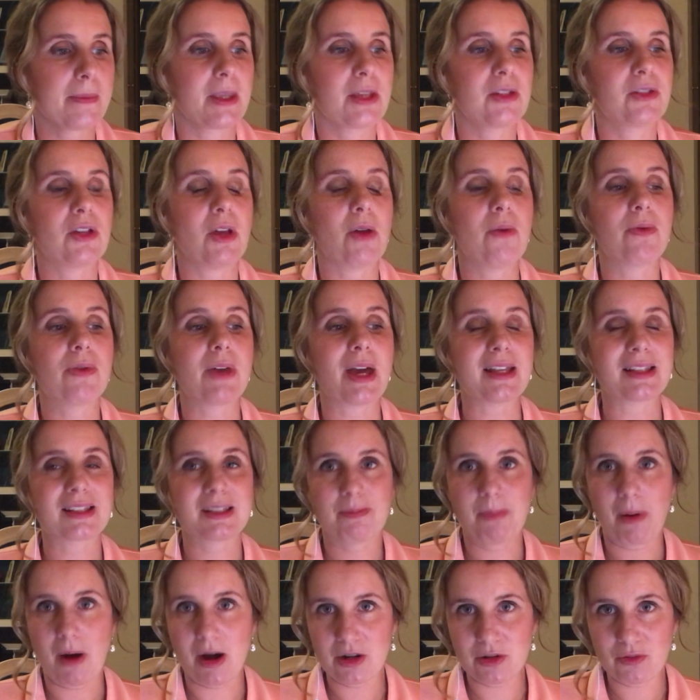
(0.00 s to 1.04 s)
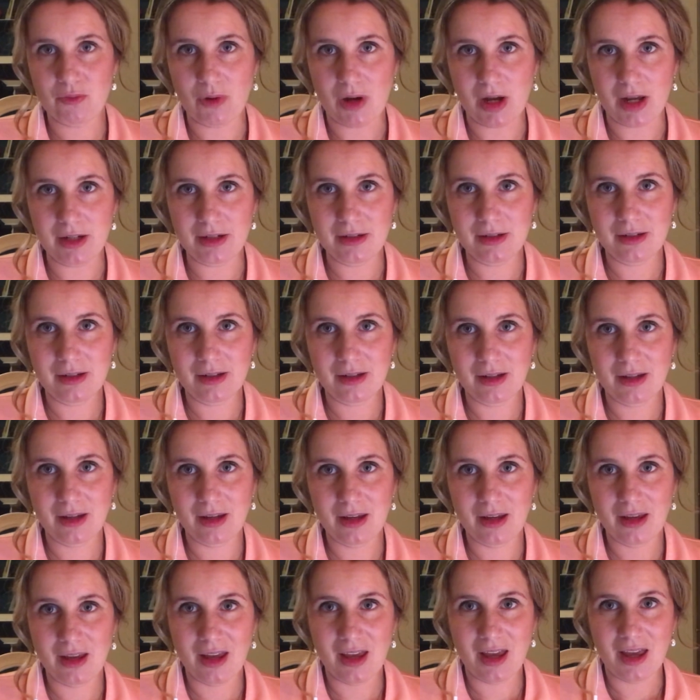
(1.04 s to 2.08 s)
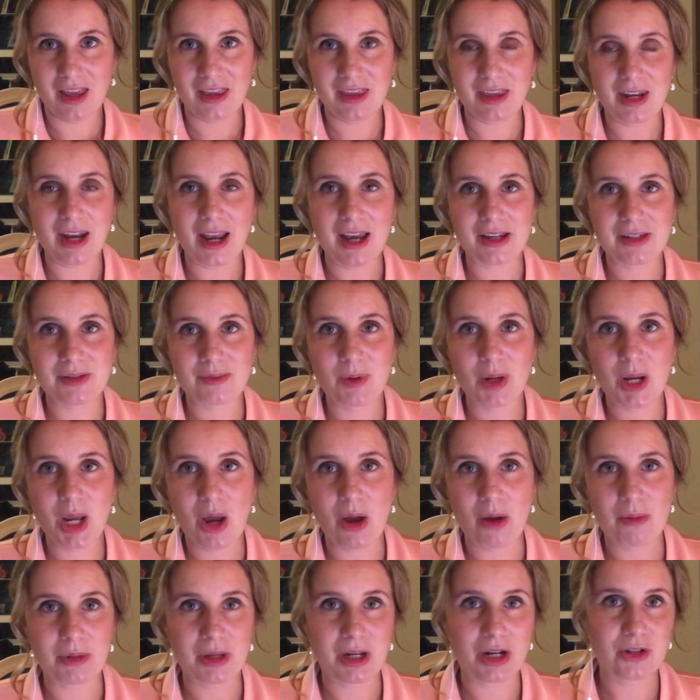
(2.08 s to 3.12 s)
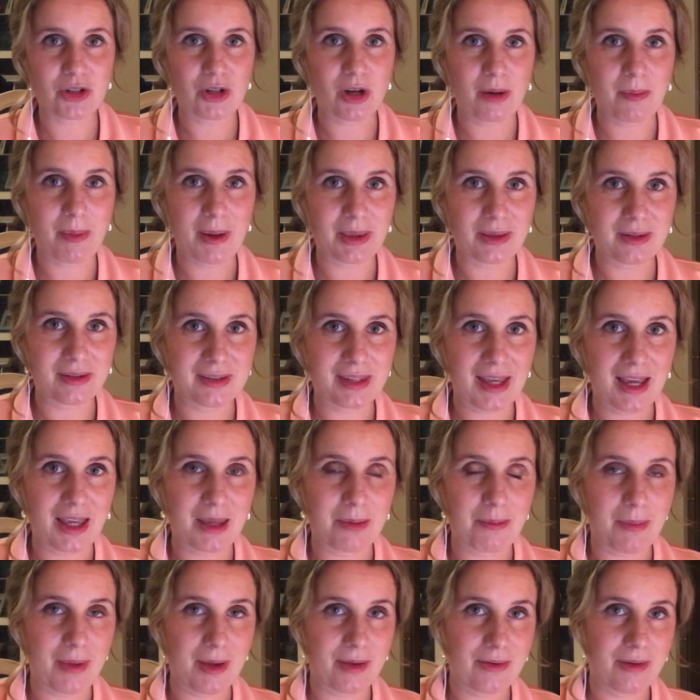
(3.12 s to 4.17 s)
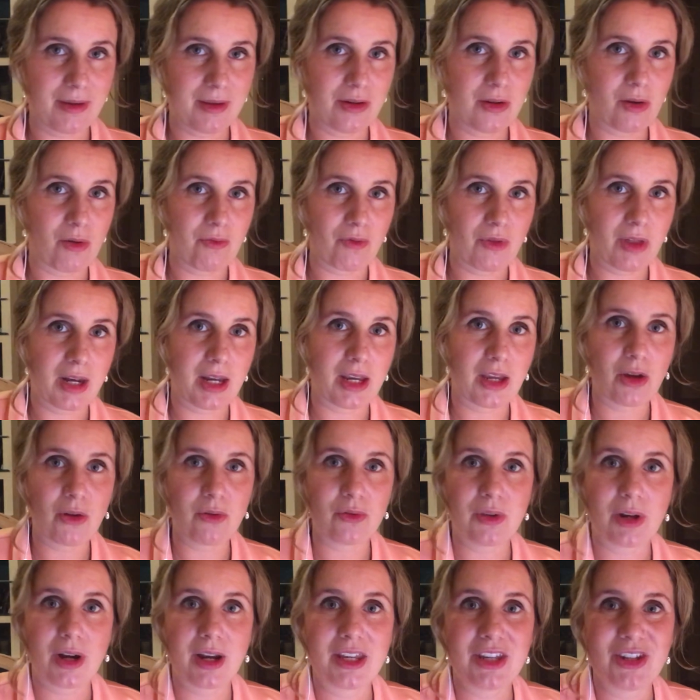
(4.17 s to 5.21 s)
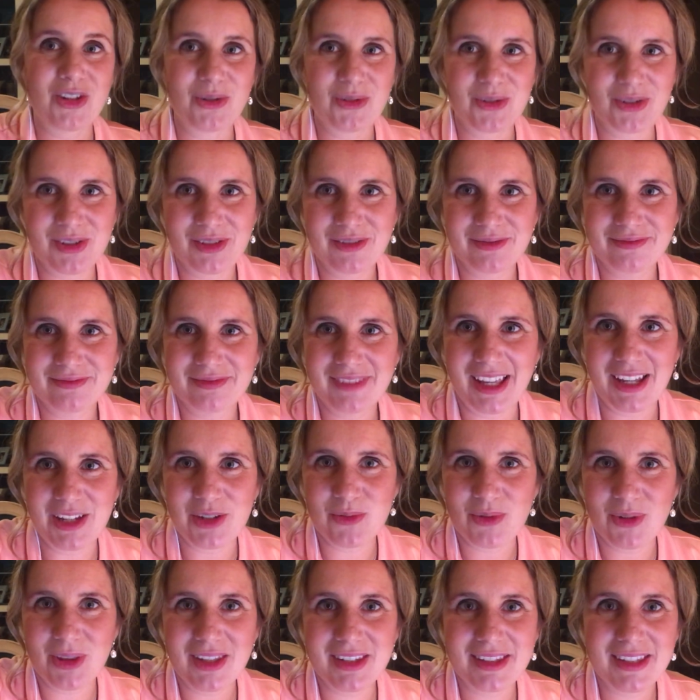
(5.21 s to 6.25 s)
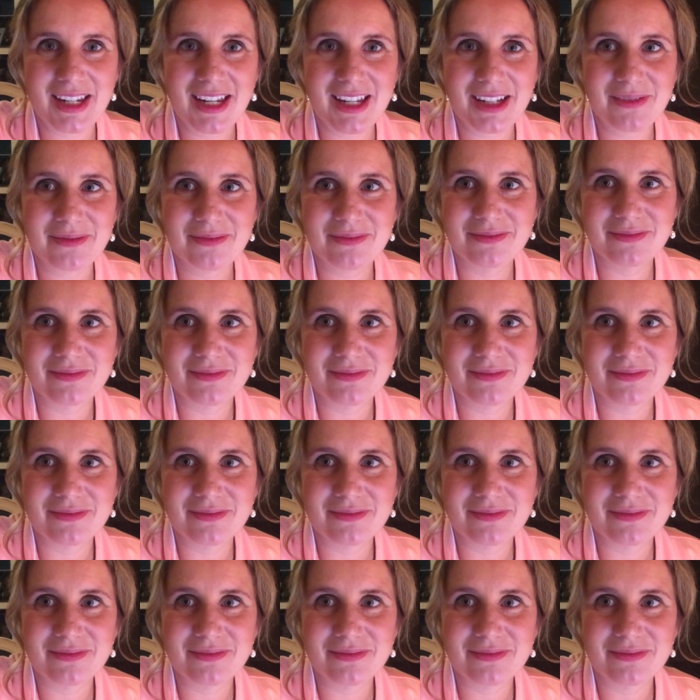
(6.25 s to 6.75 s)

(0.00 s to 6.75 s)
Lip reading: So that's part one. In the next video, I'm going to talk about the second method of letting go that I use. Thanks for listening.